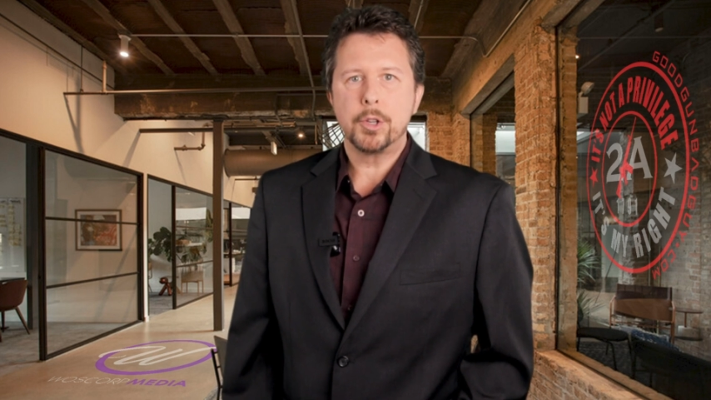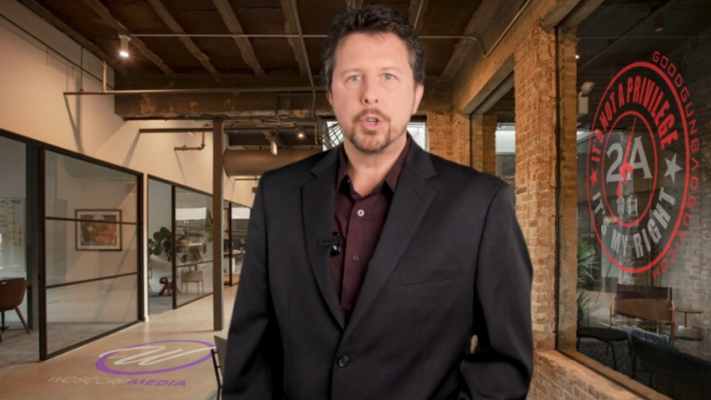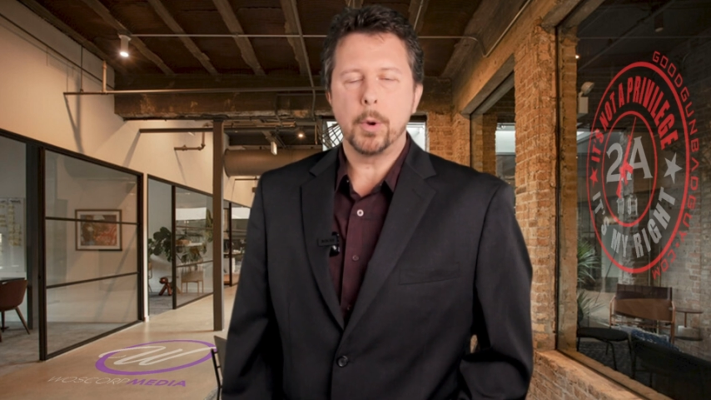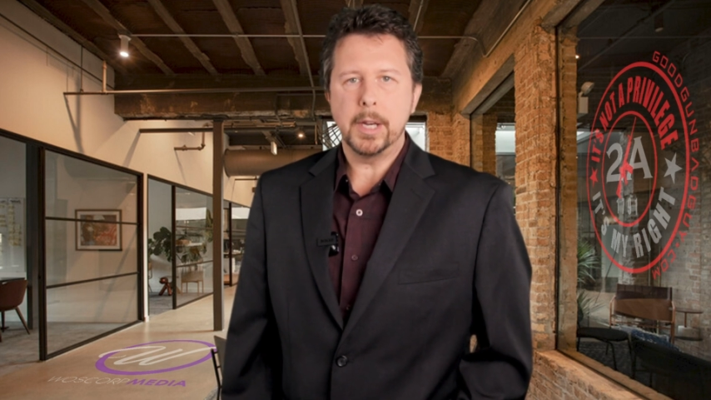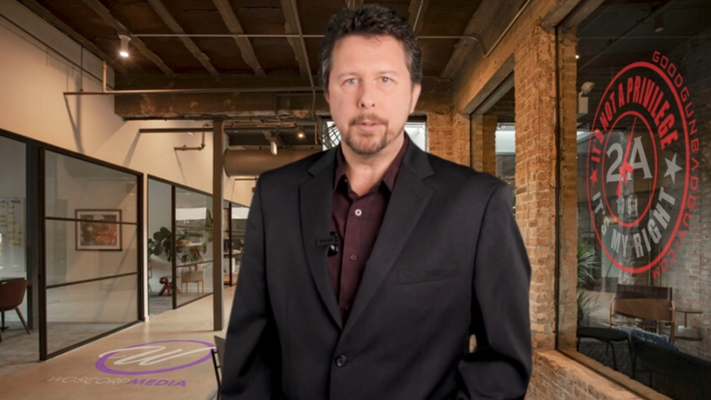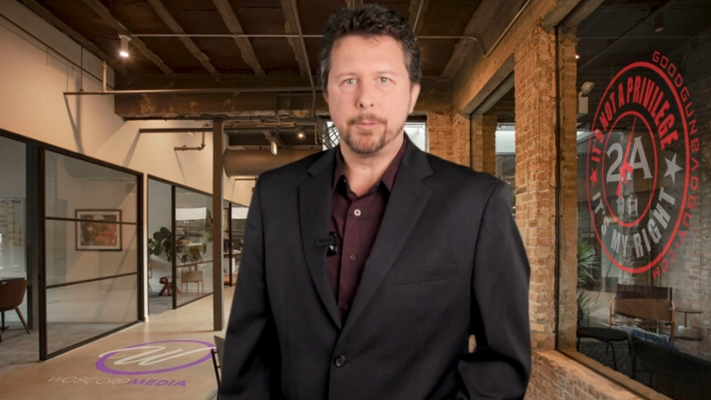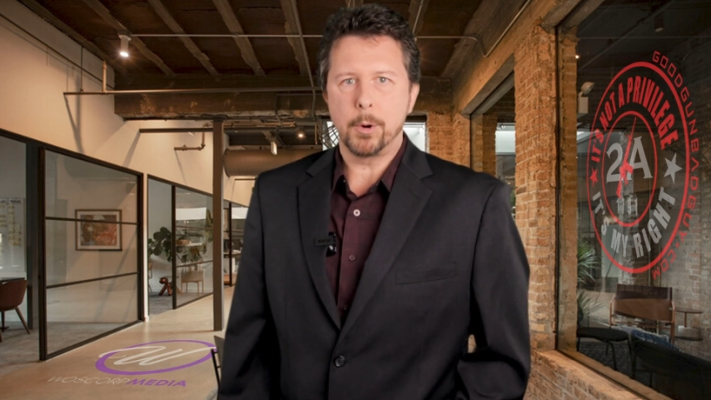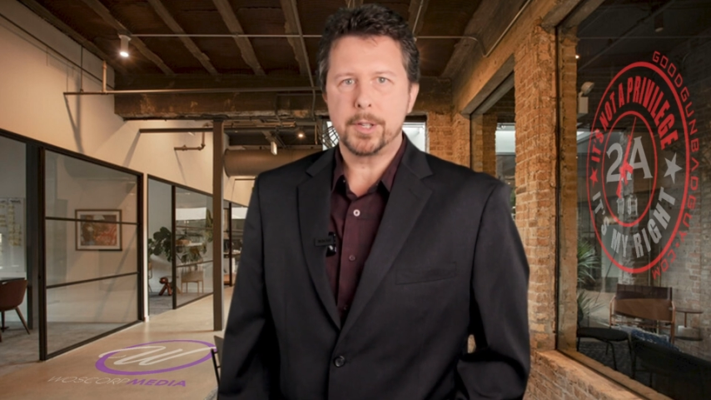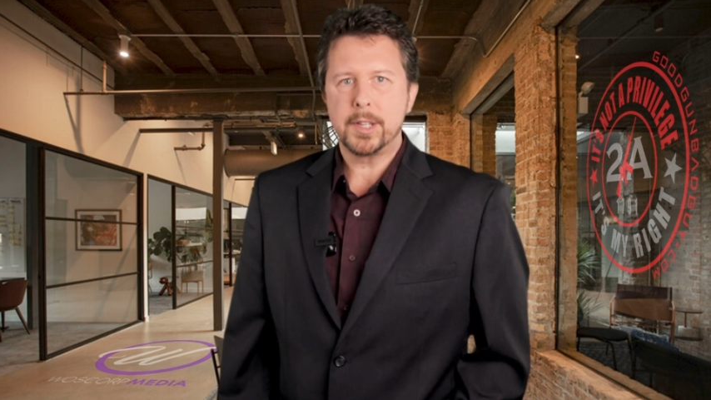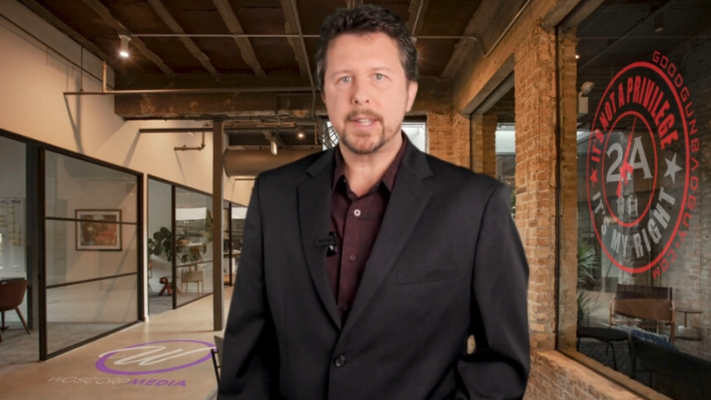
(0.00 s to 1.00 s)
joining
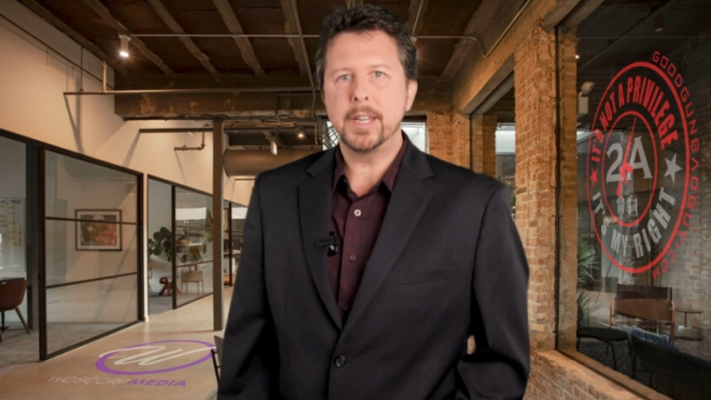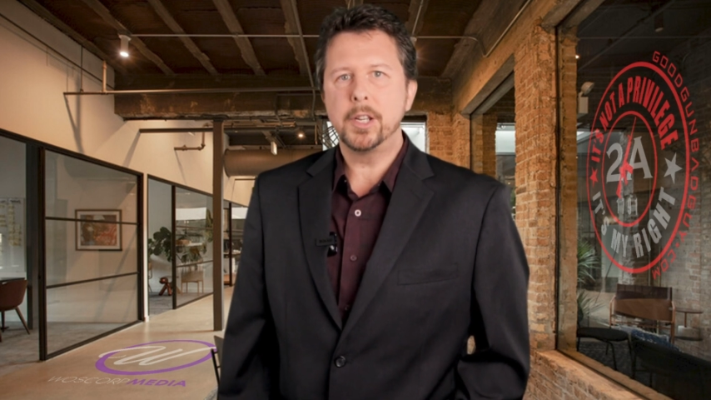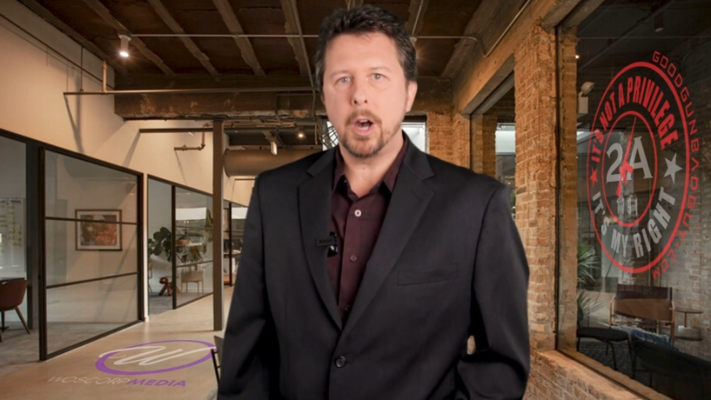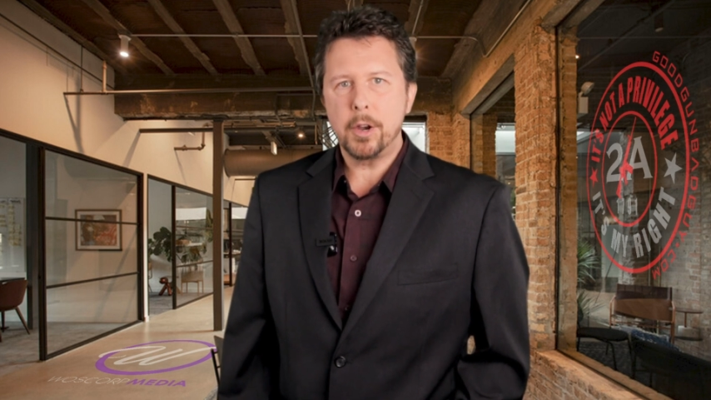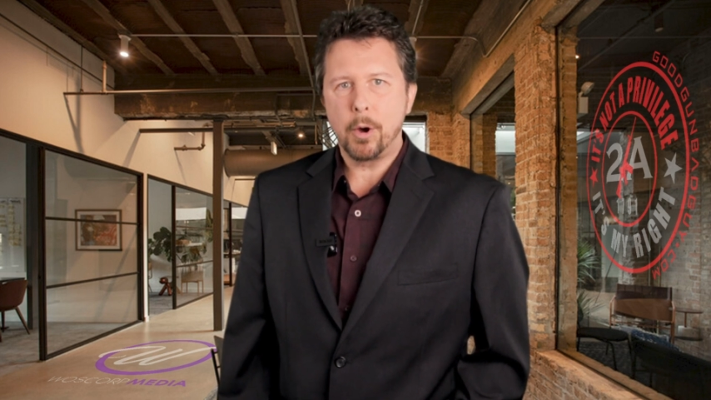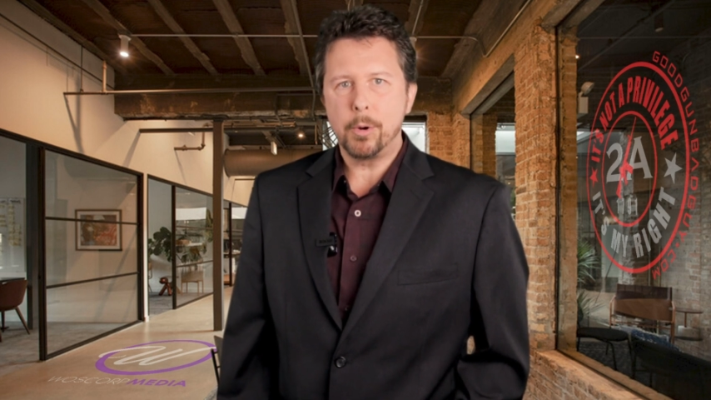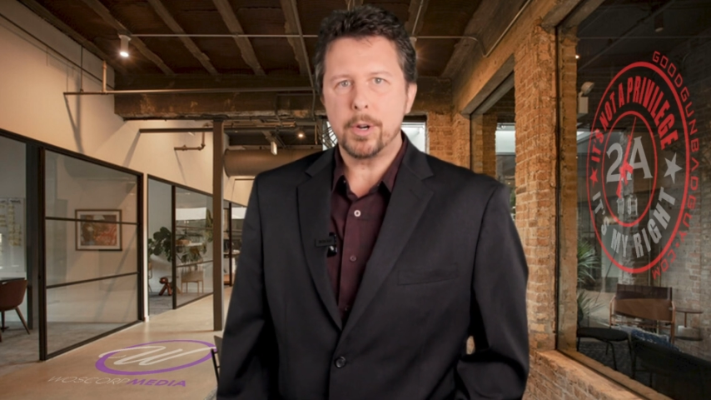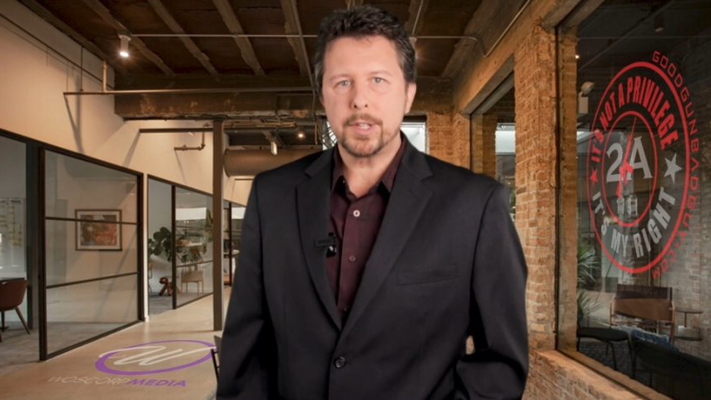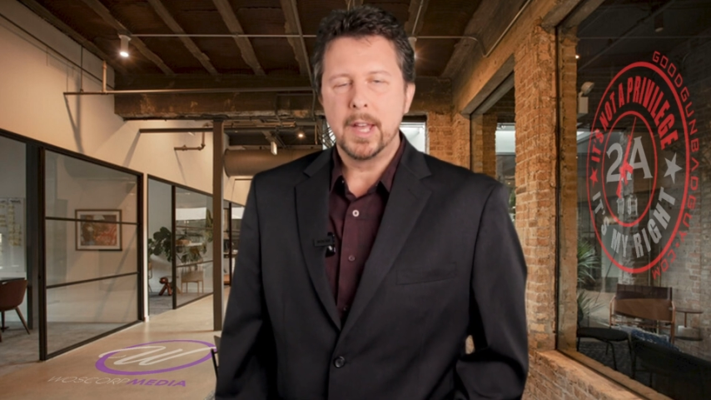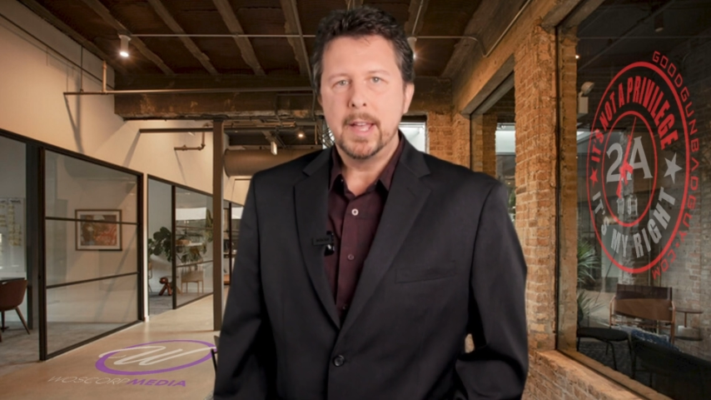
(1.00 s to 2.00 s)
forces, and gun
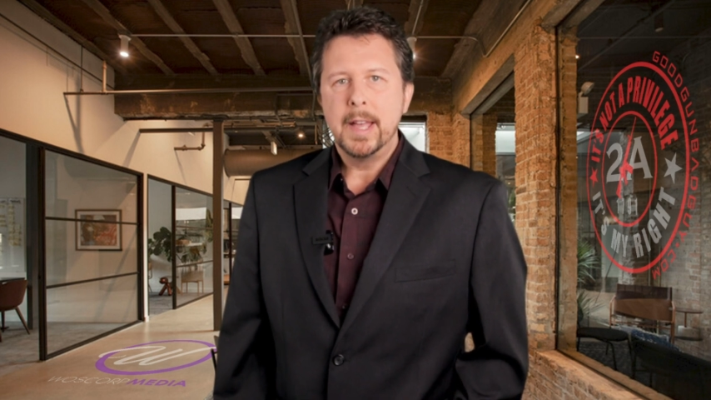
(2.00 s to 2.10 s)
owners